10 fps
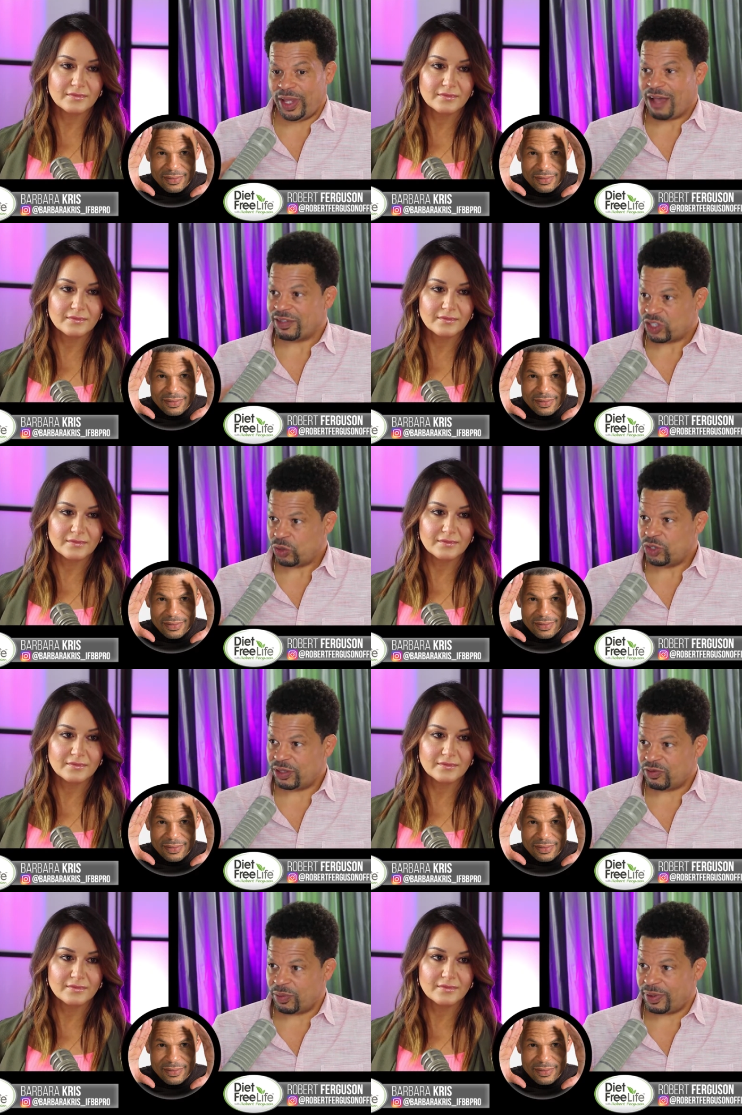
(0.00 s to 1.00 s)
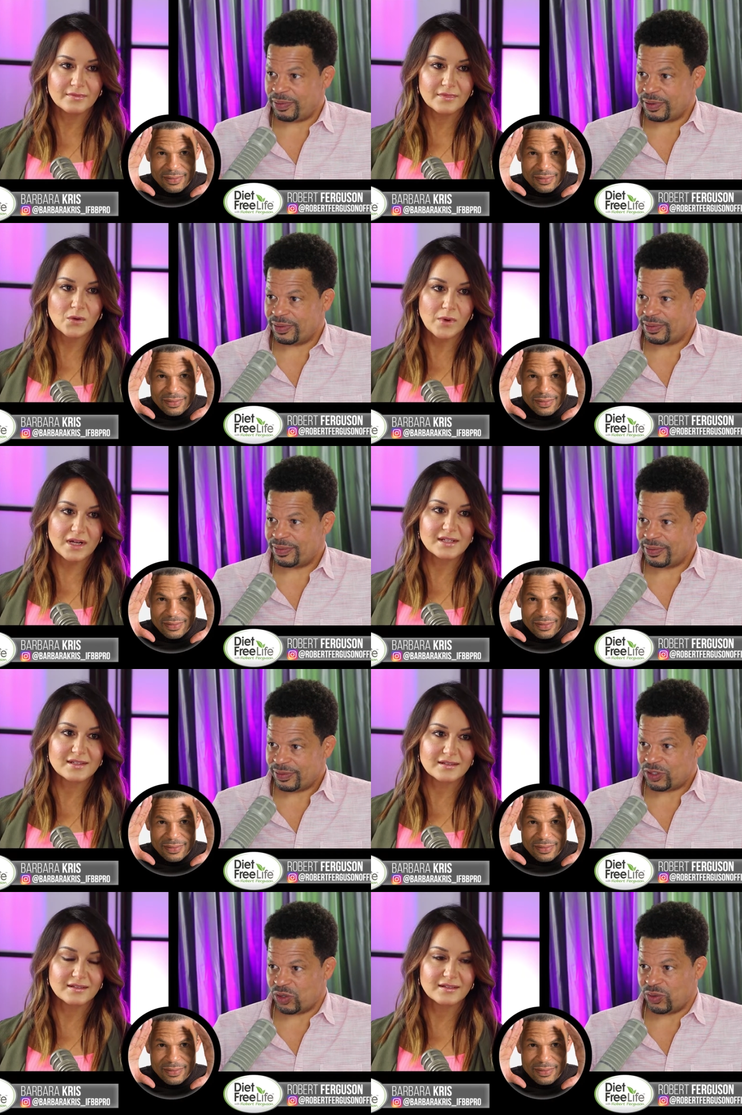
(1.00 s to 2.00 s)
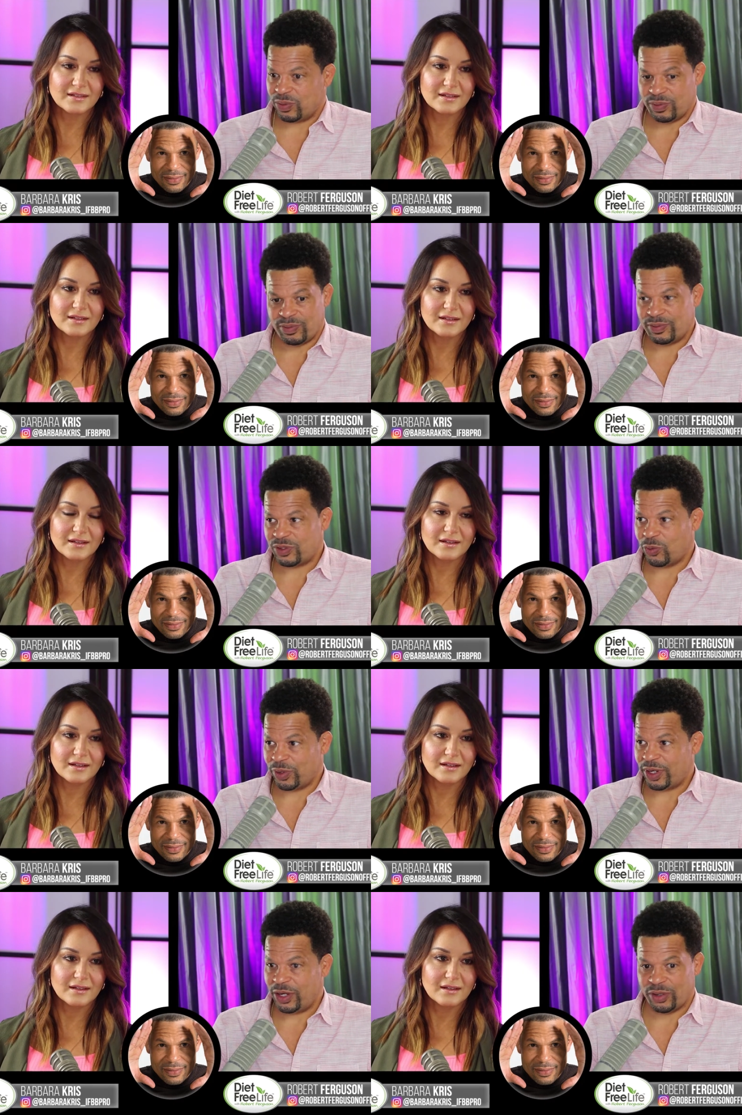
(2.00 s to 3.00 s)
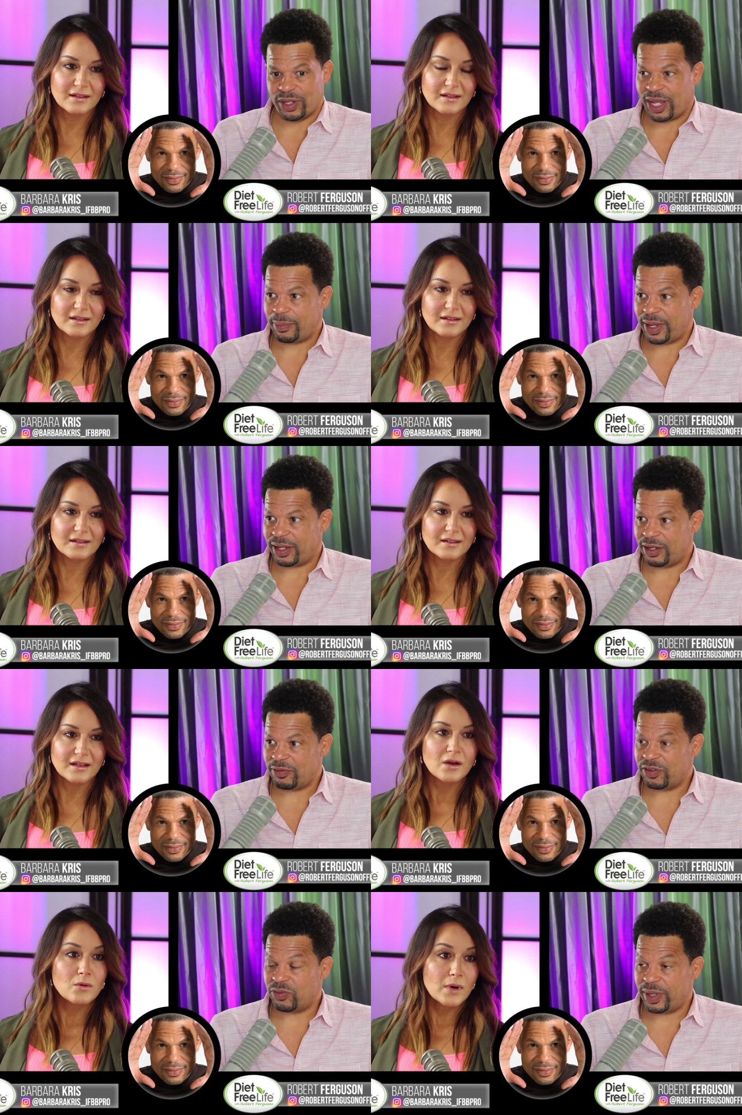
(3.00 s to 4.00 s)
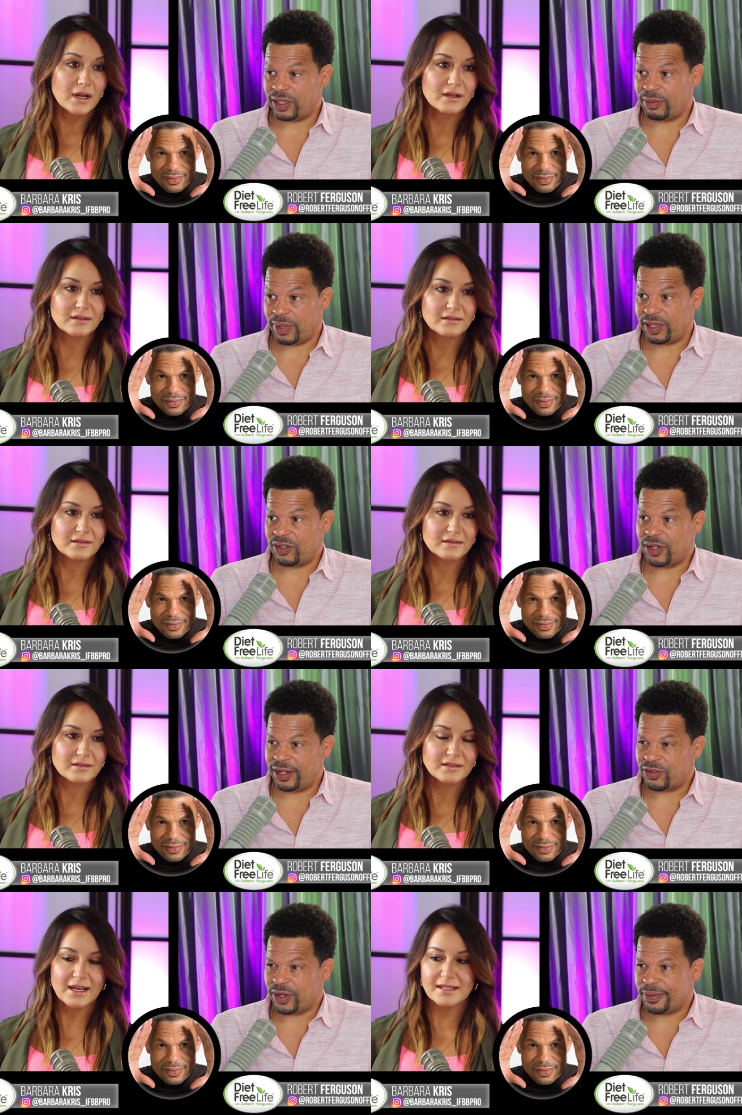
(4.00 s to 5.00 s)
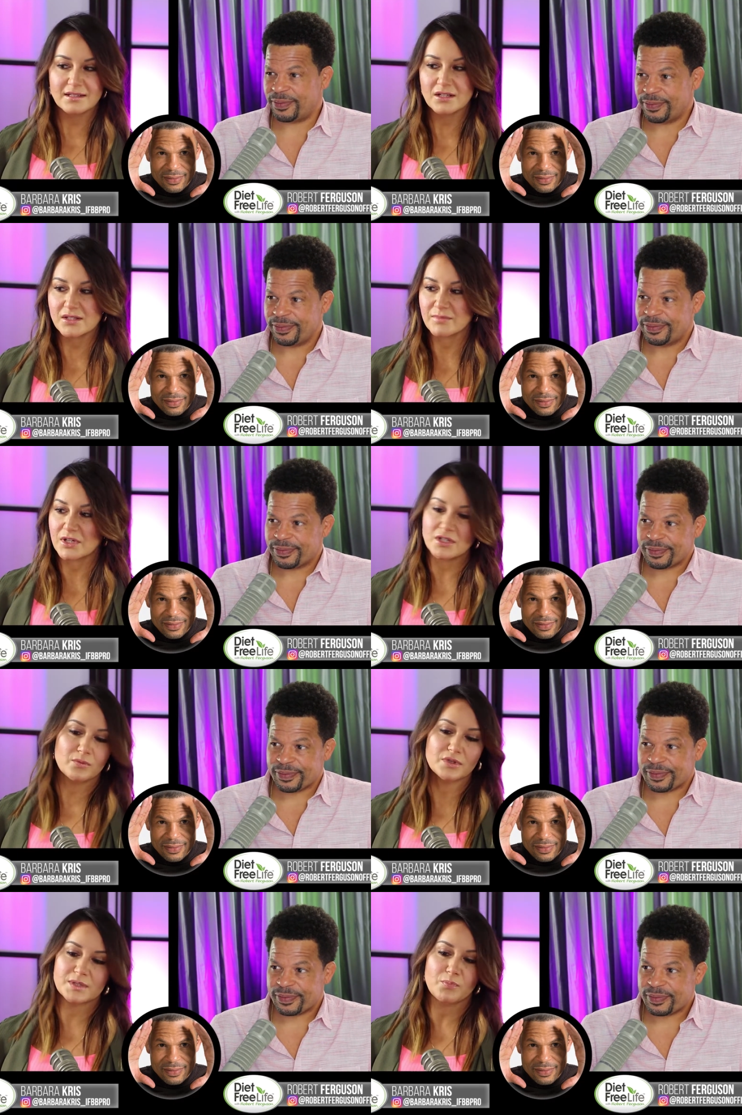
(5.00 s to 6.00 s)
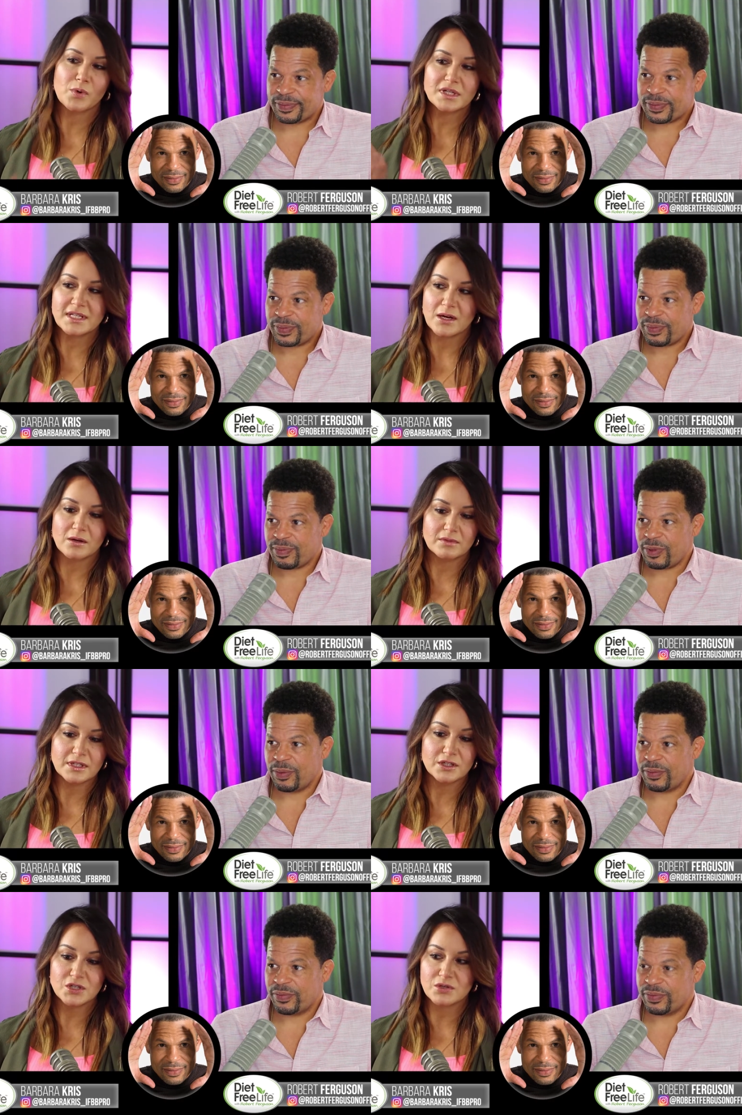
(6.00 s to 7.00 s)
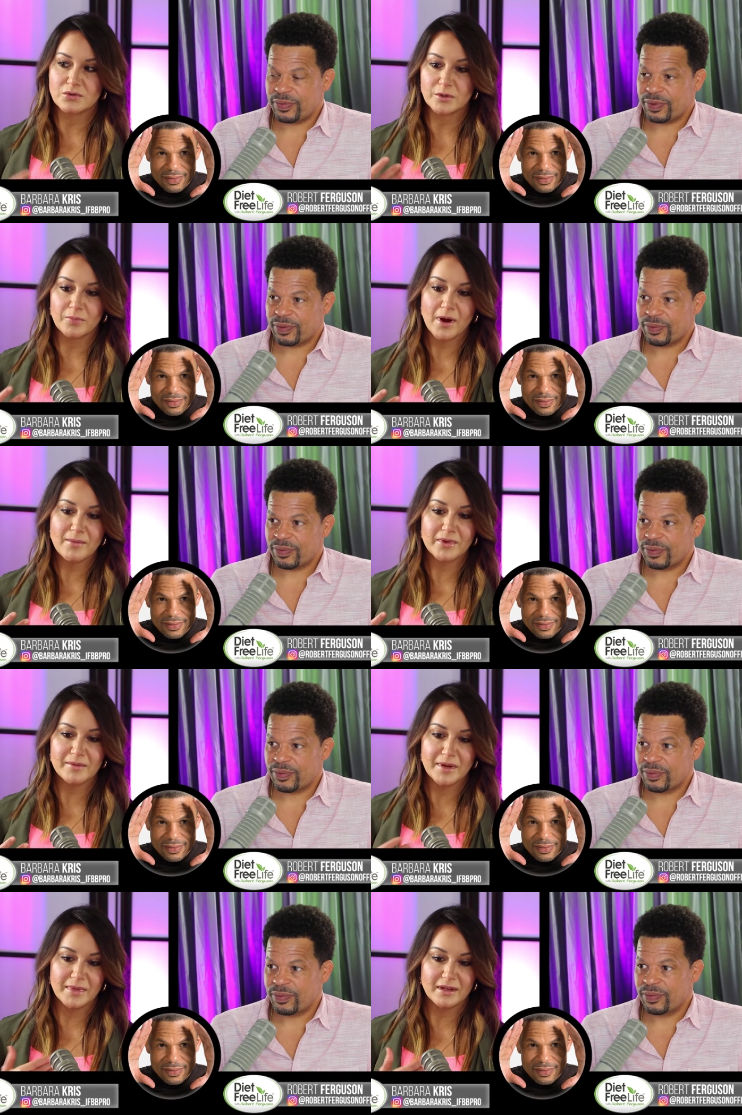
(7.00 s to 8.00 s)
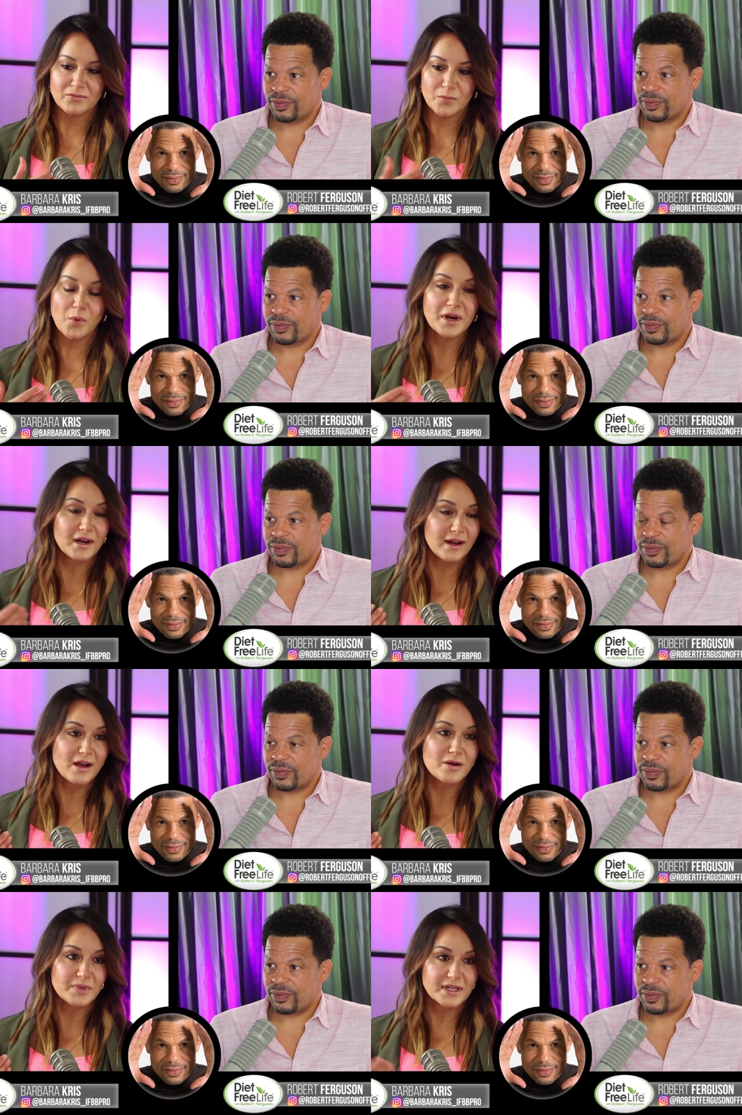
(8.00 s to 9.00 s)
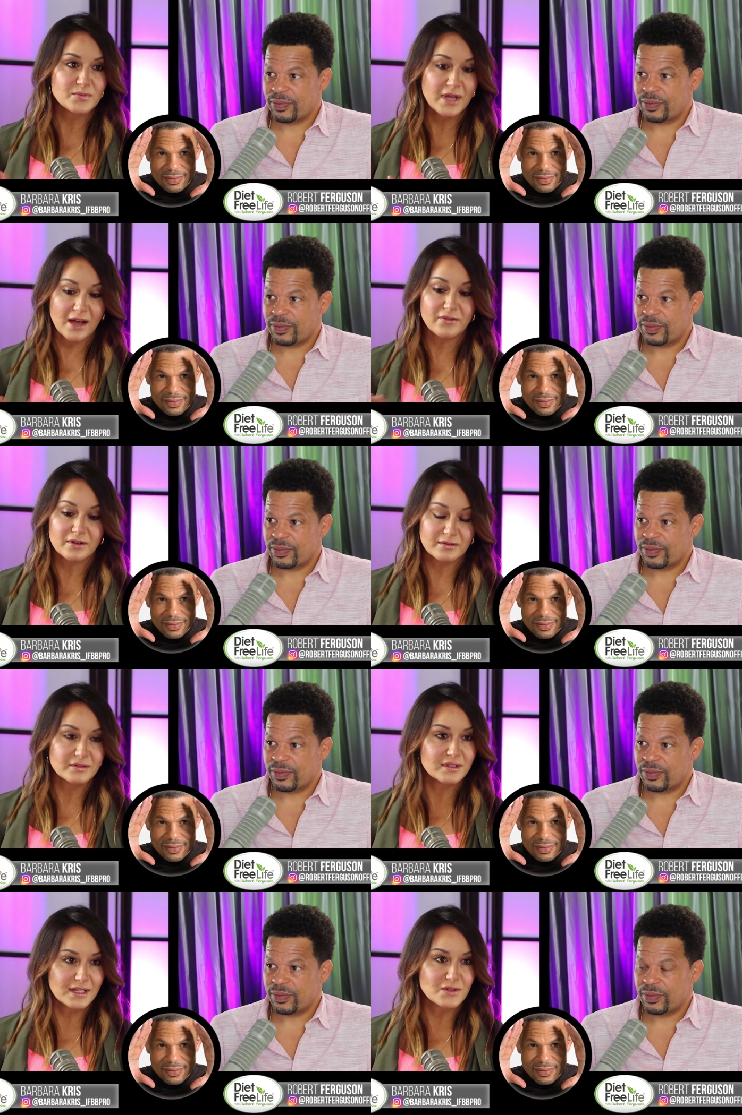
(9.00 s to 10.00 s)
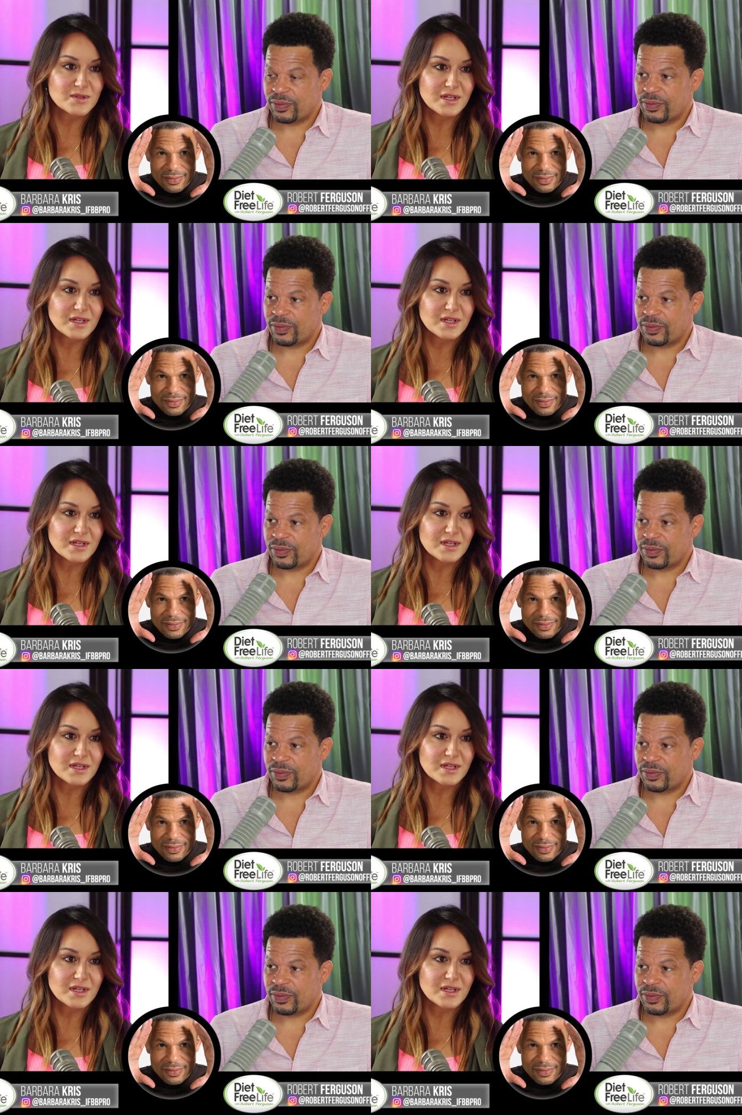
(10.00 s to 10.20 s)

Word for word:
Speaker 1: We have a solution for people. Right. So so we're here to like make a difference, make right. make the change, right? Yeah, it's
Speaker 2: not so much that we're just pointing out an issue or a problem. I mean, we're pointing it out because we have a, like you